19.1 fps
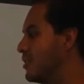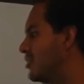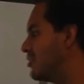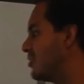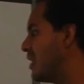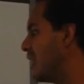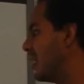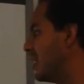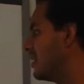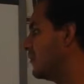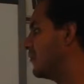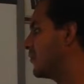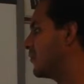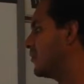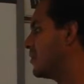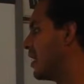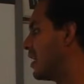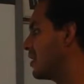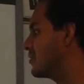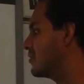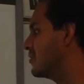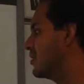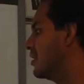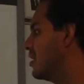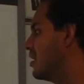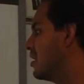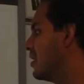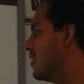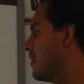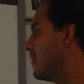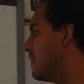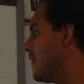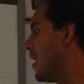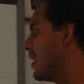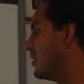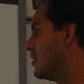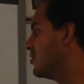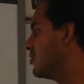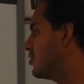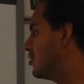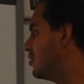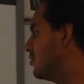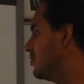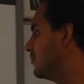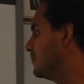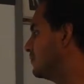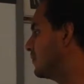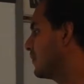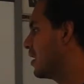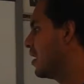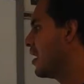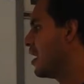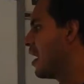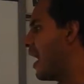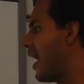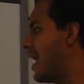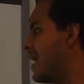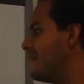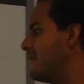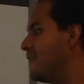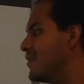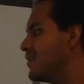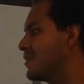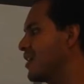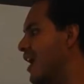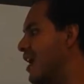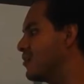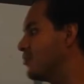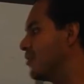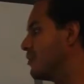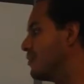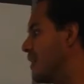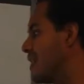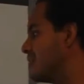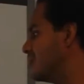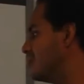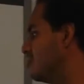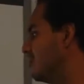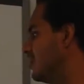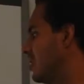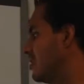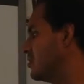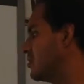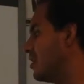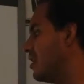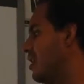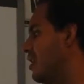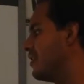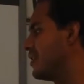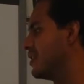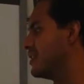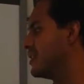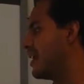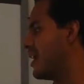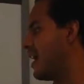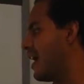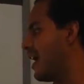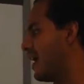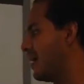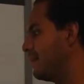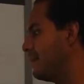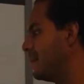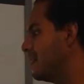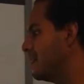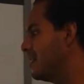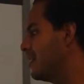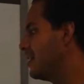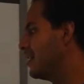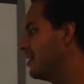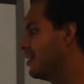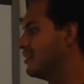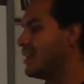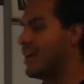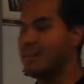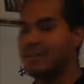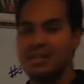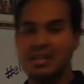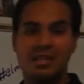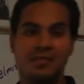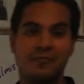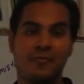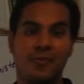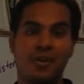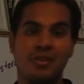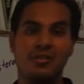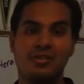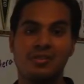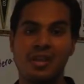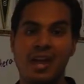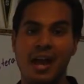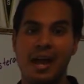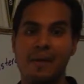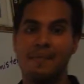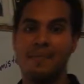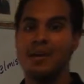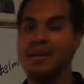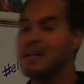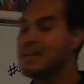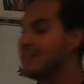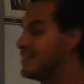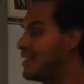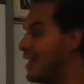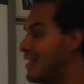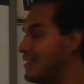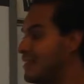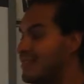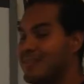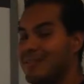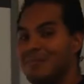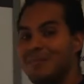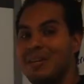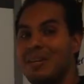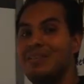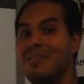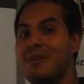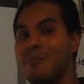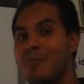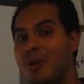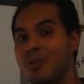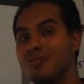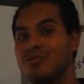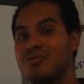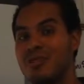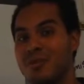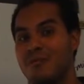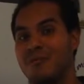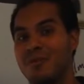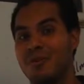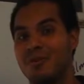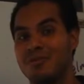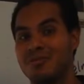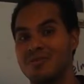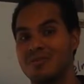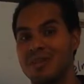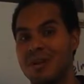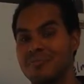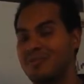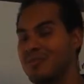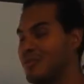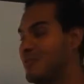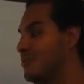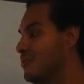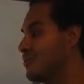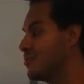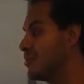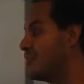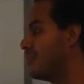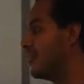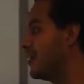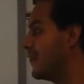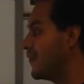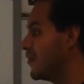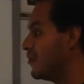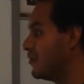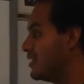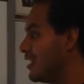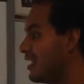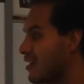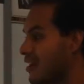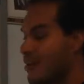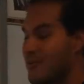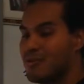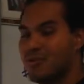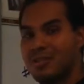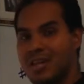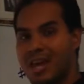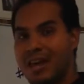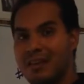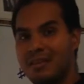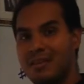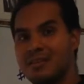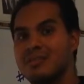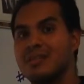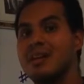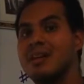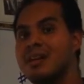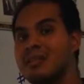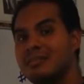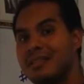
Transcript: which is negative 3x minus 2. I emphasize with my students all the time that this first step tends to be the most difficult step to do. So if you didn't understand this,